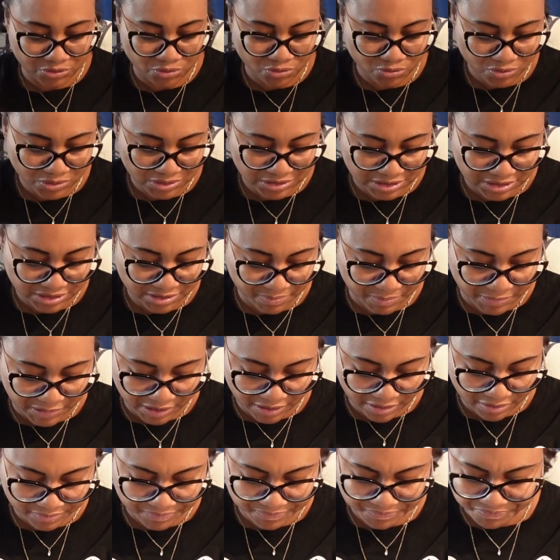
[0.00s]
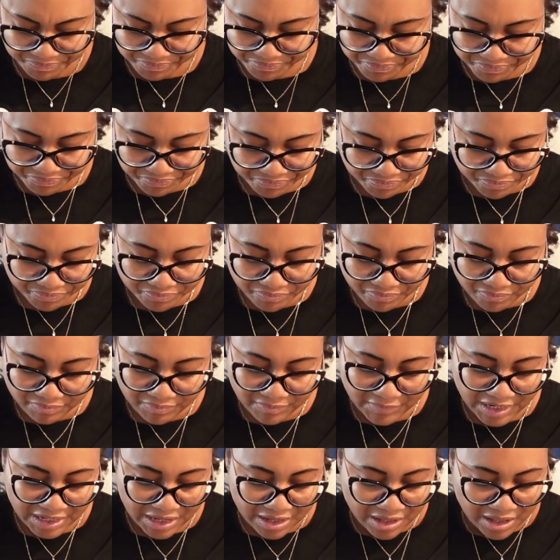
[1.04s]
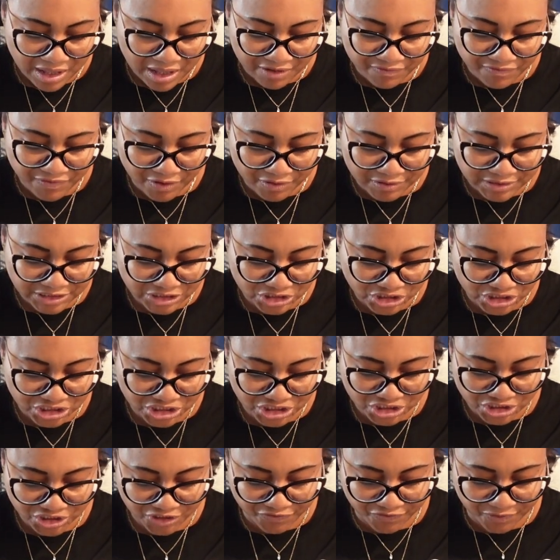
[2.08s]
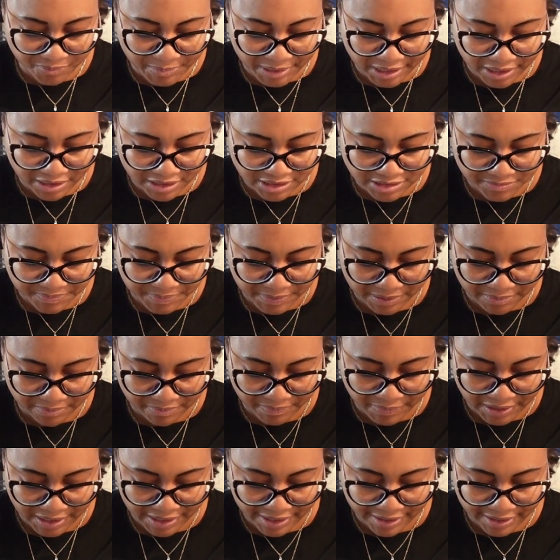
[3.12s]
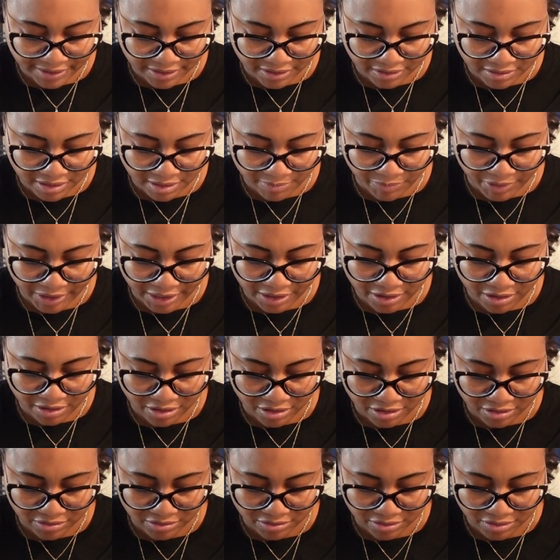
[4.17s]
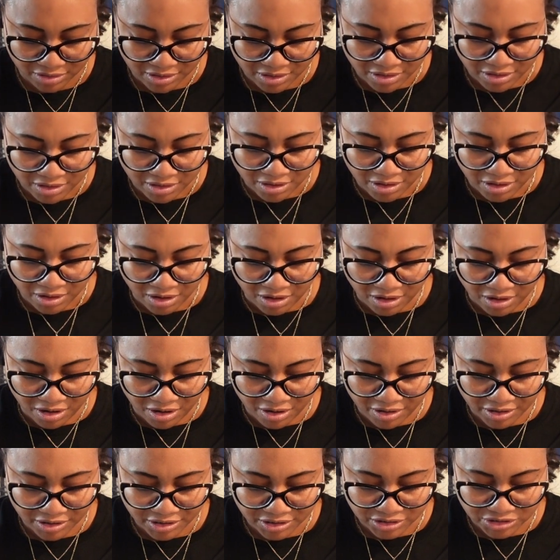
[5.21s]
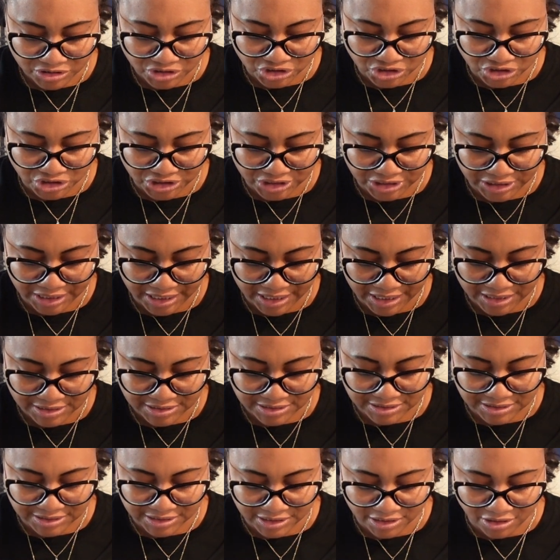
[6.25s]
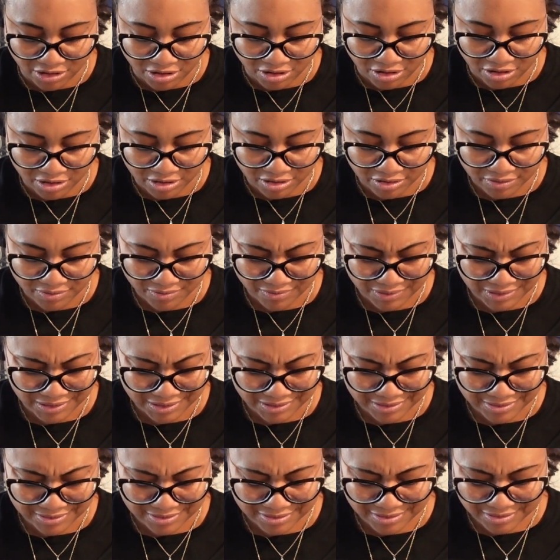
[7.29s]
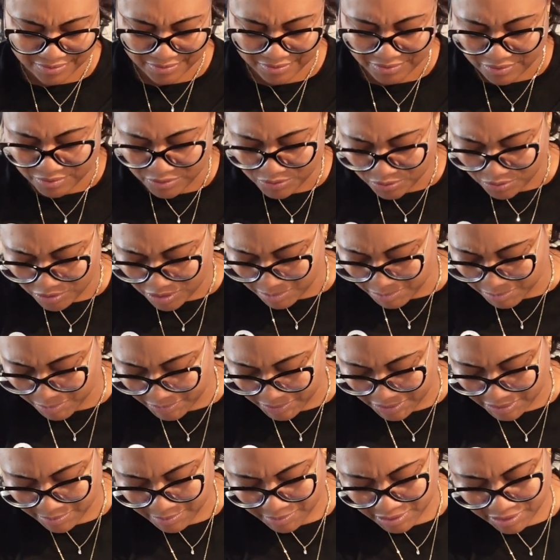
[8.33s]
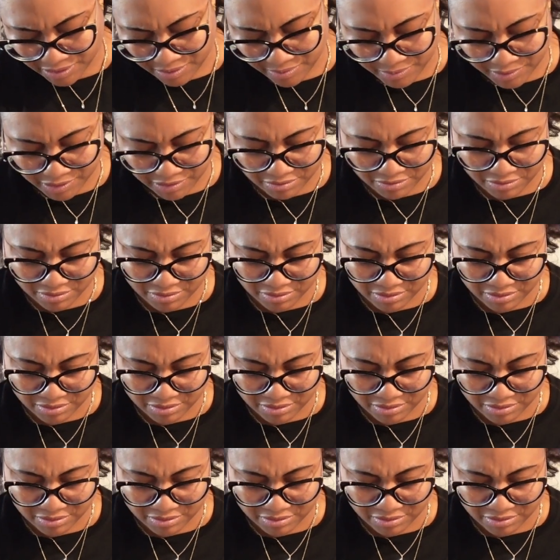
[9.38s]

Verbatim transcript: Who is this by? found this t-shirt from my husband by a brand called RGSTR. What? come up with them anemia name here.